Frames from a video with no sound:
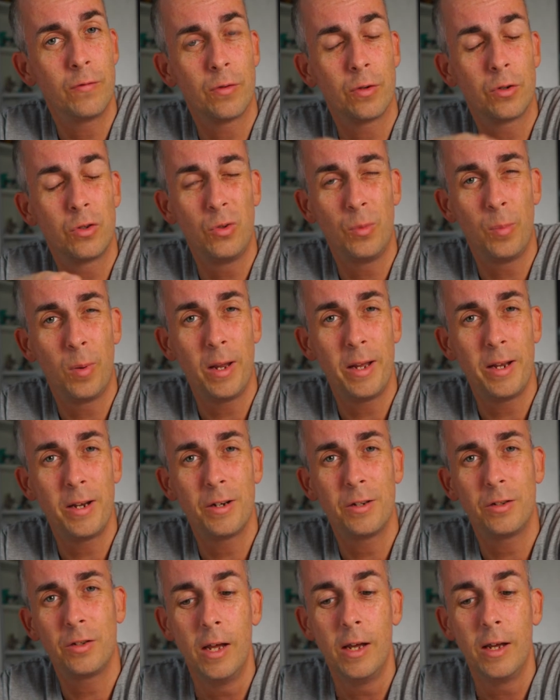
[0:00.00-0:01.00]
for 2
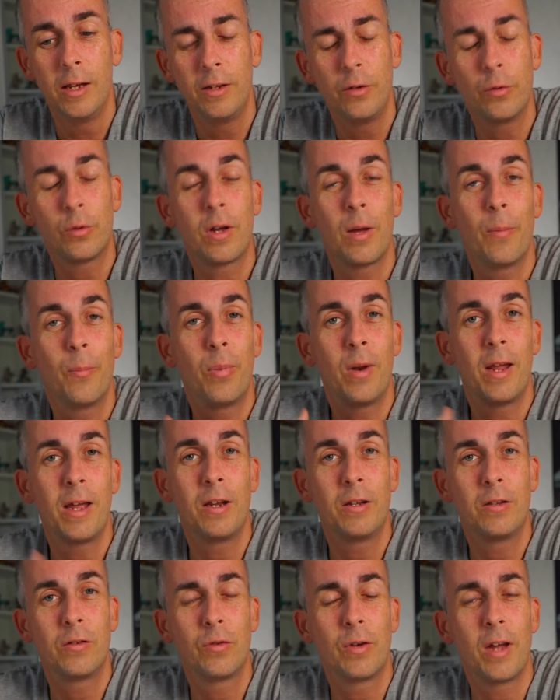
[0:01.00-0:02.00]
players. You can
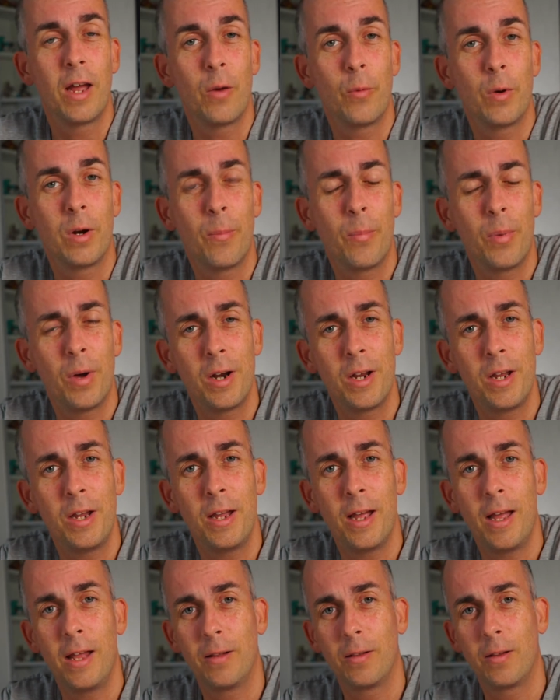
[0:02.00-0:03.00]
play together with a
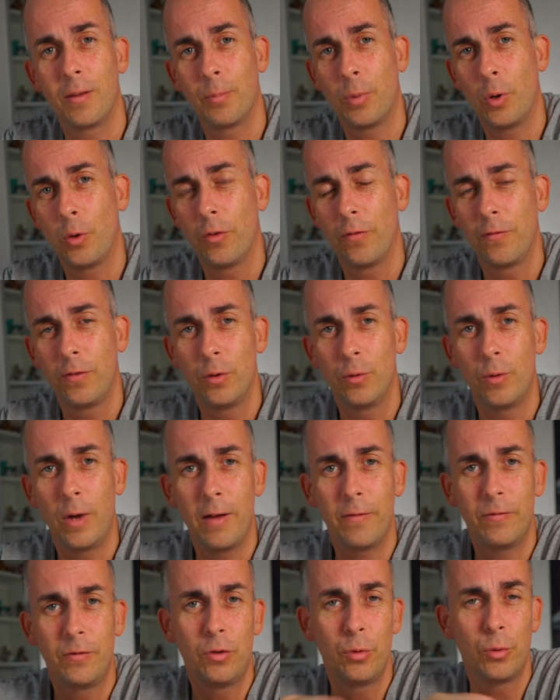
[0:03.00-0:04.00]
buddy, and both of you
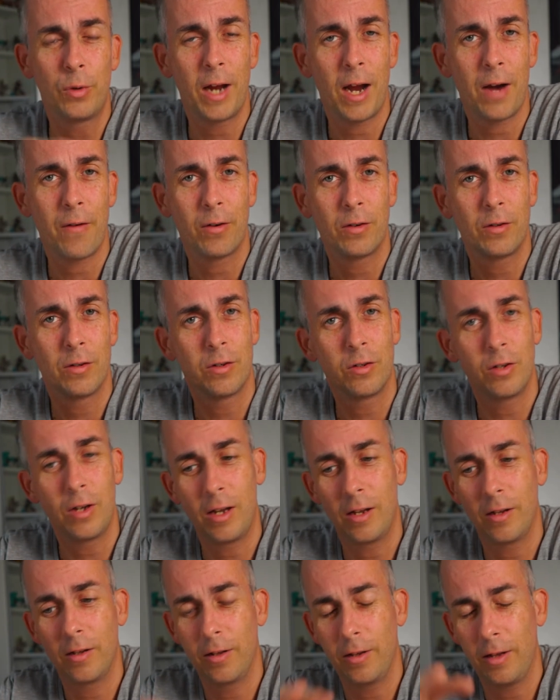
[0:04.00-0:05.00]
have 2 characters,
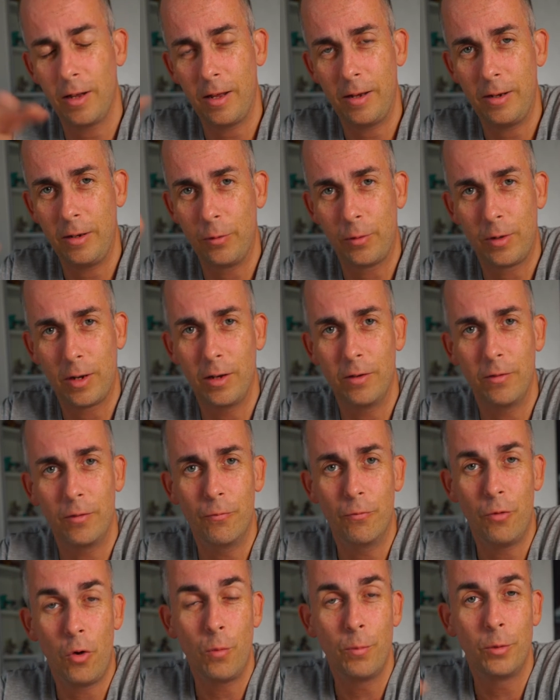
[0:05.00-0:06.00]
and you
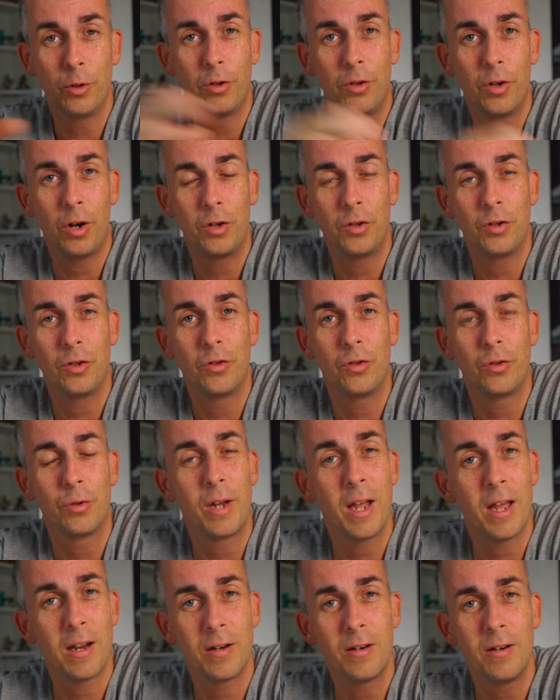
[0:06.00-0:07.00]
can roam the dungeons
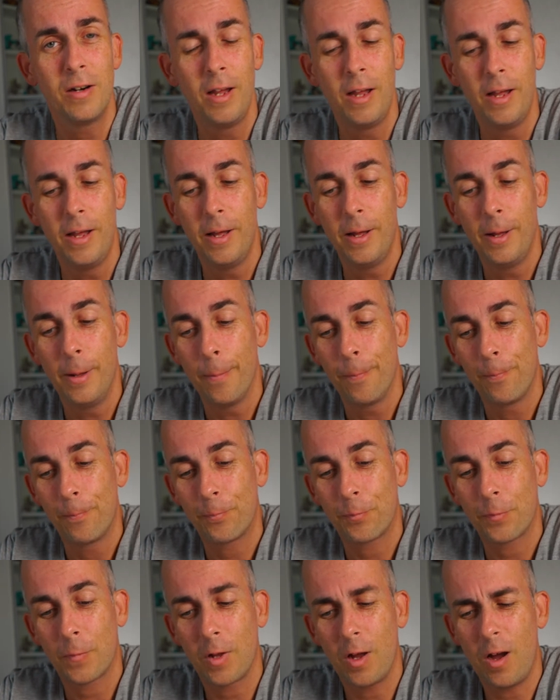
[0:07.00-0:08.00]
together.
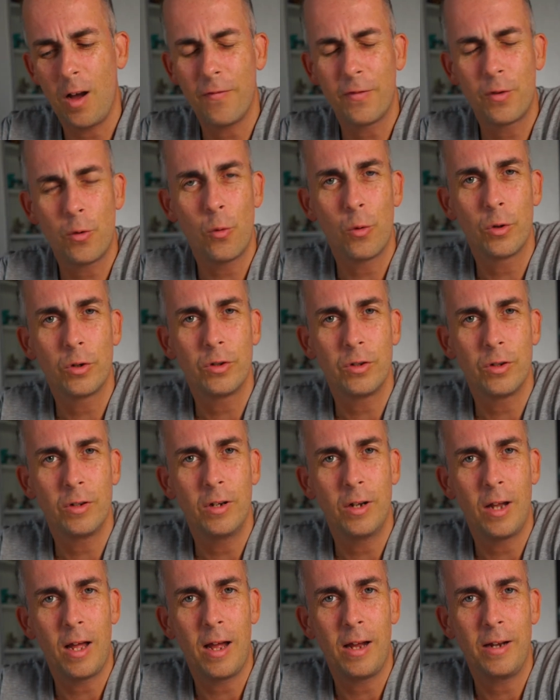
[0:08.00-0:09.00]
Of course,
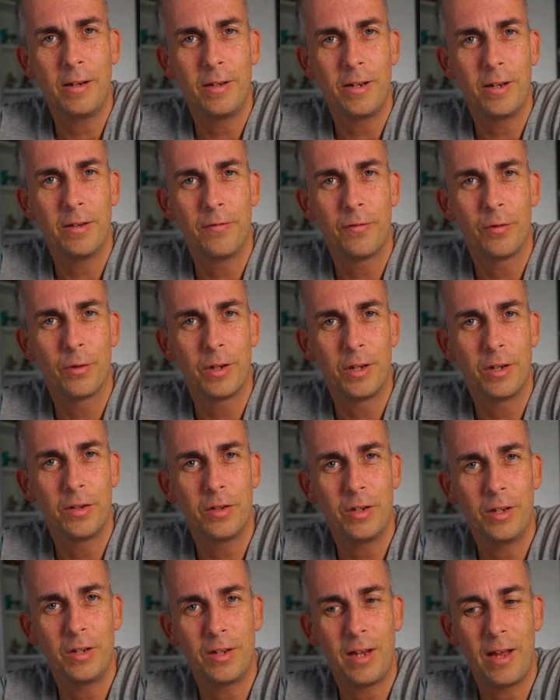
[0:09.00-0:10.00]
an idea for
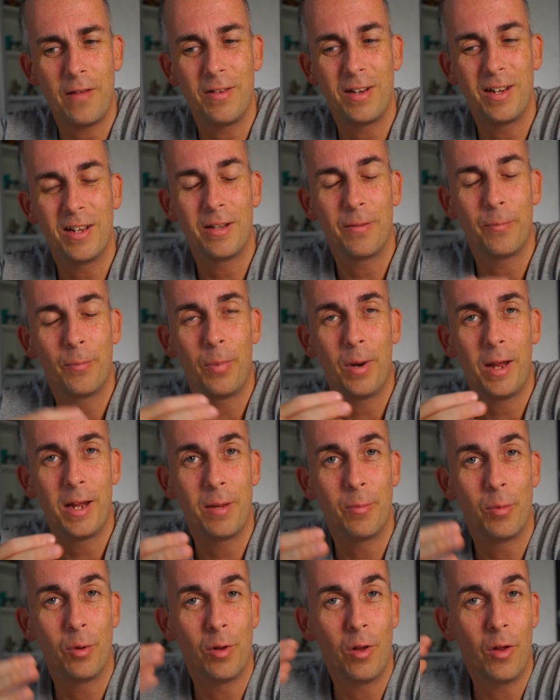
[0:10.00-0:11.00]
this is having it
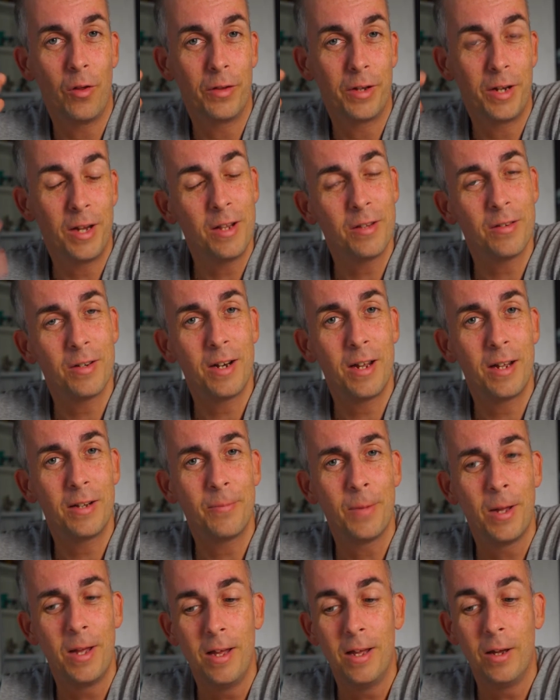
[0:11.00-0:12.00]
playable on the internet,
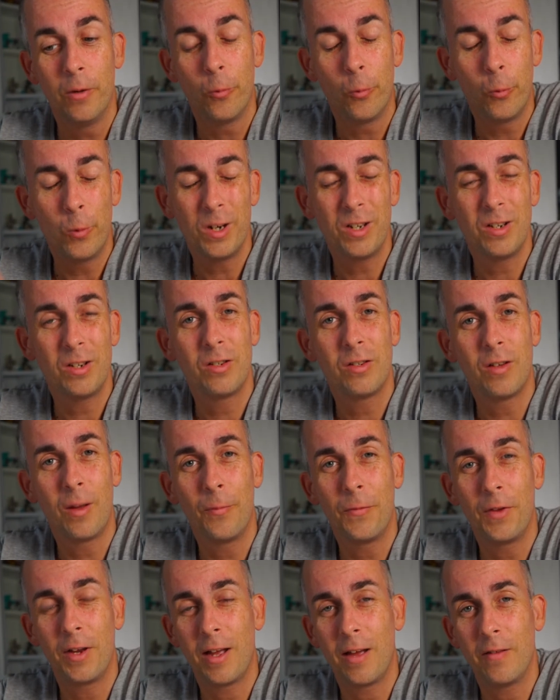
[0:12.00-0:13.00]
which is
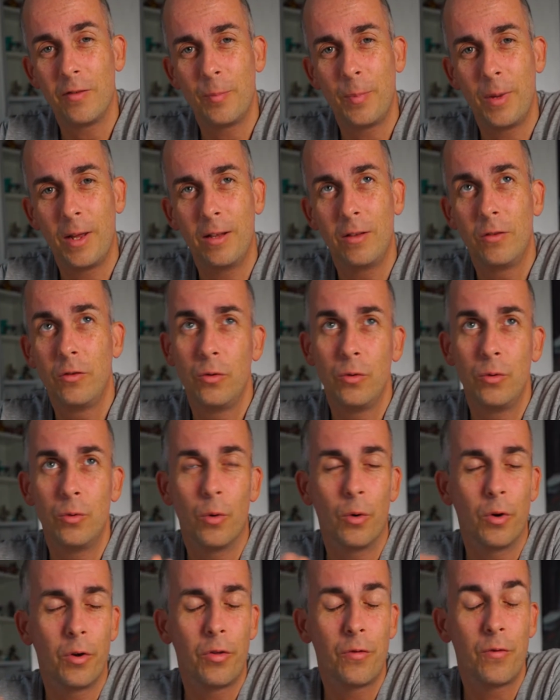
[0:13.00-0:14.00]
something I've spent 2
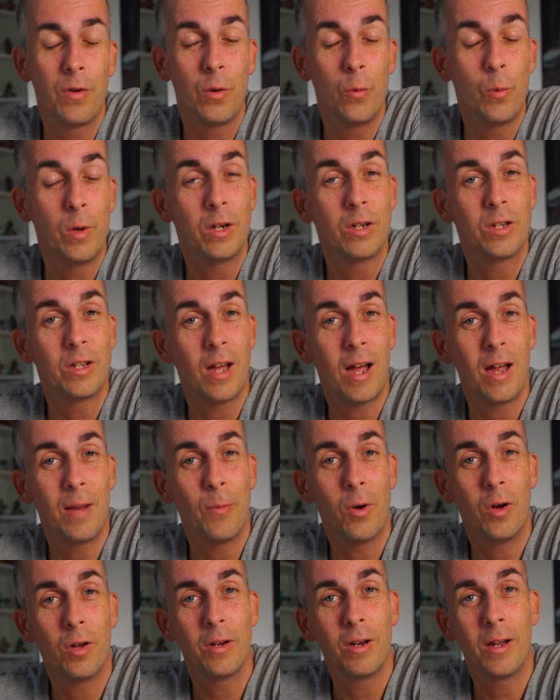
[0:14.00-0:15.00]
or 3 weeks
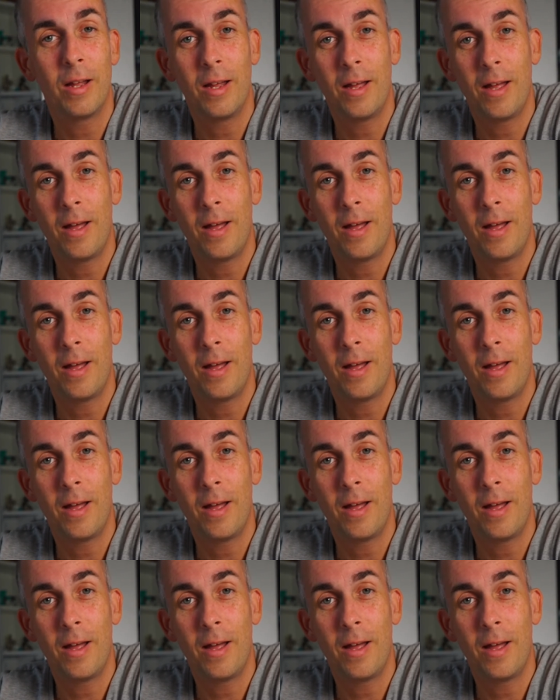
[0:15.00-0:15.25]
time on,